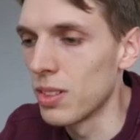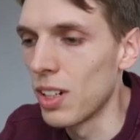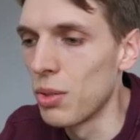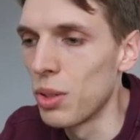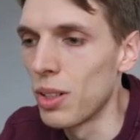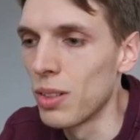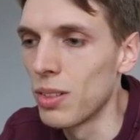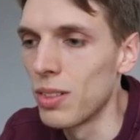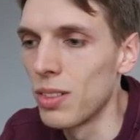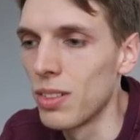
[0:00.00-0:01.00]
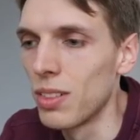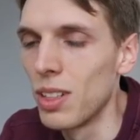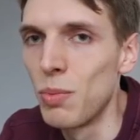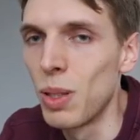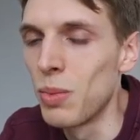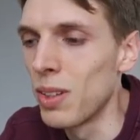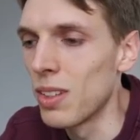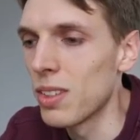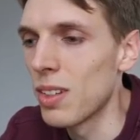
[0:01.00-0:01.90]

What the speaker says: how we can implement this.